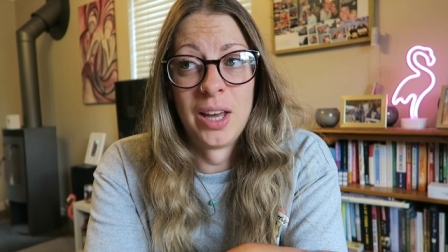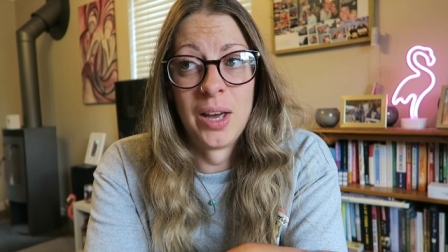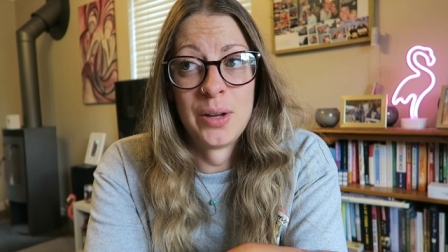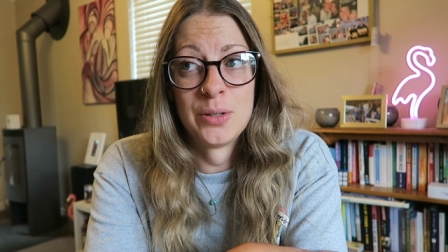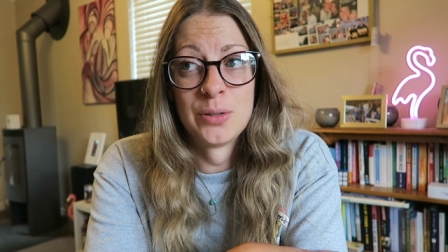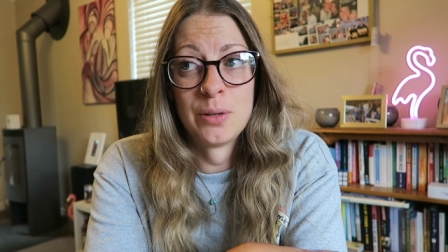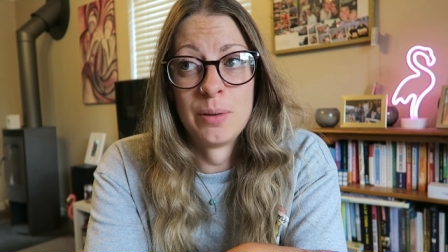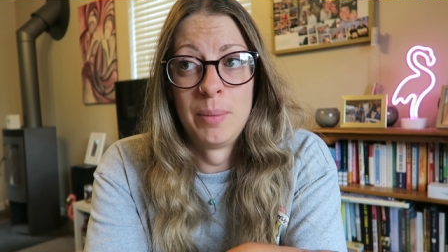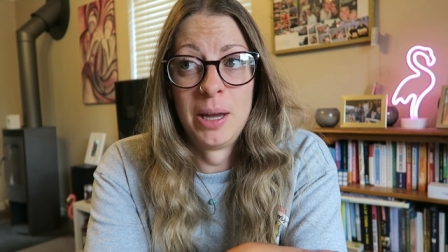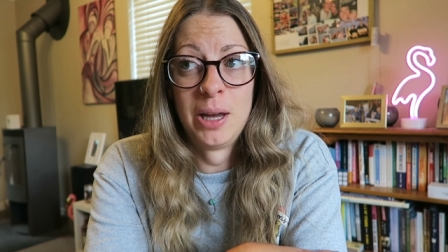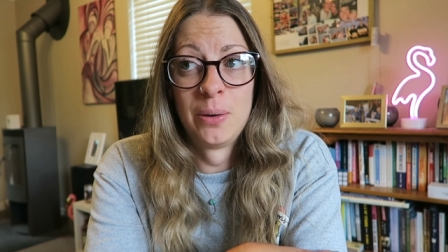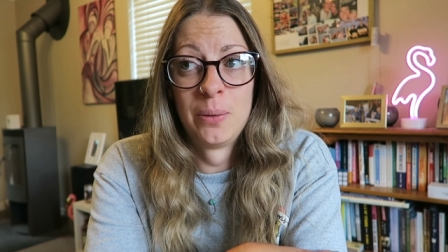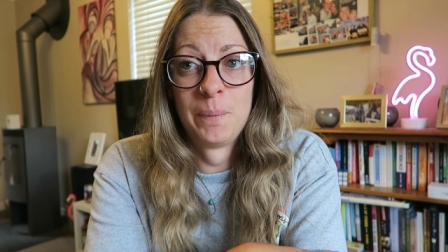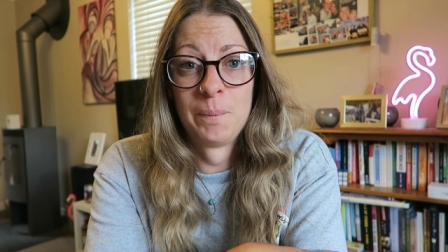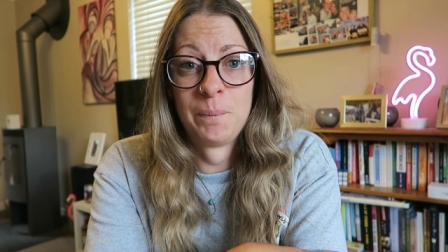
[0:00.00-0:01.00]
going to a
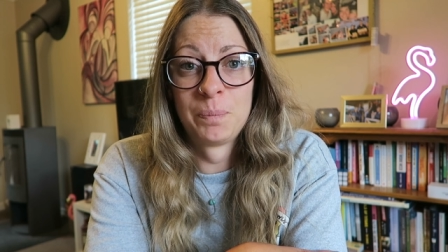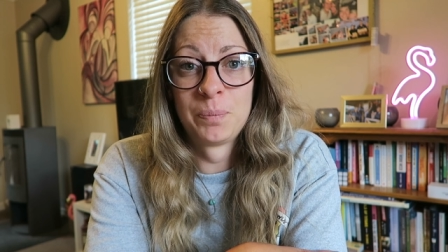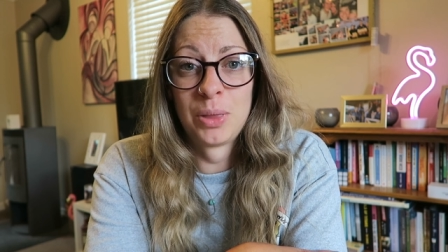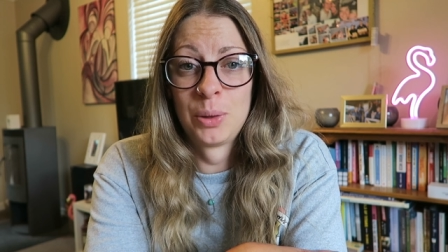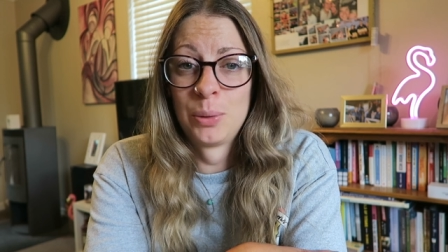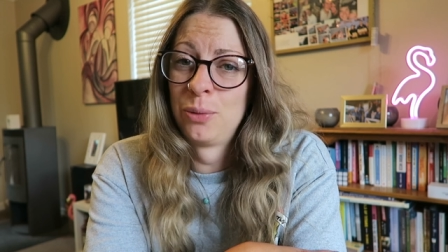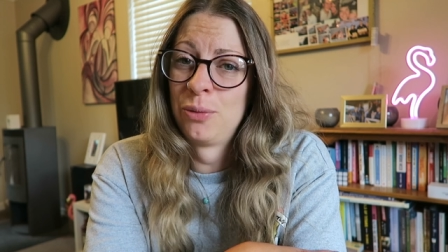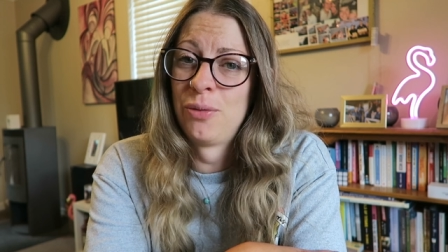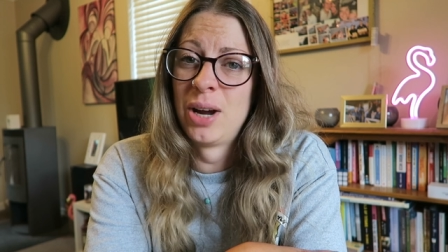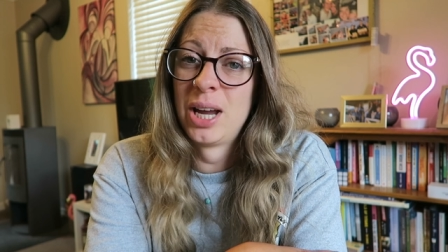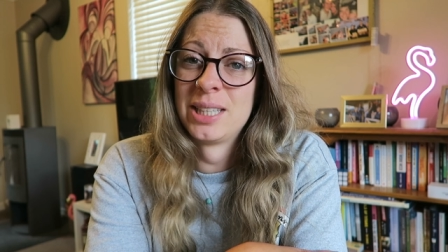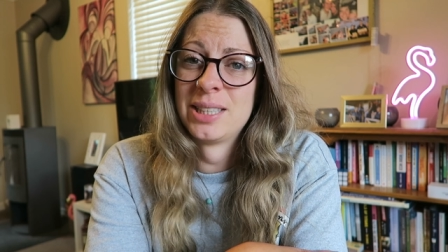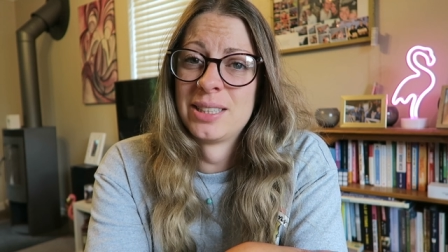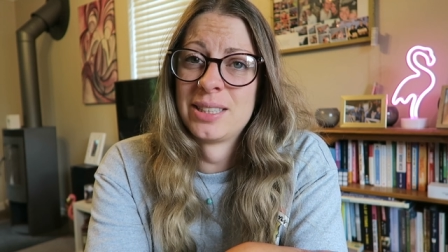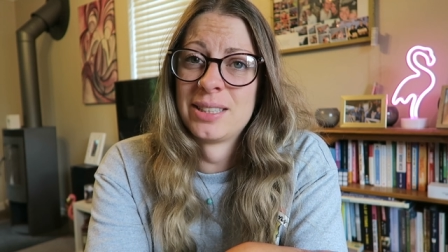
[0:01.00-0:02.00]
meal with
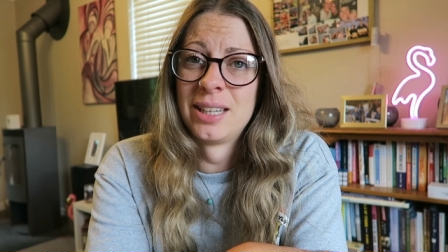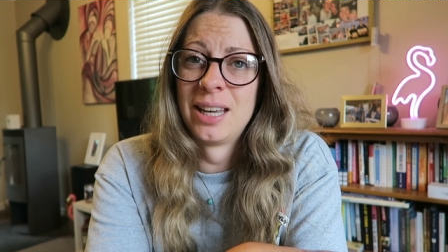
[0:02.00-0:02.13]
friends.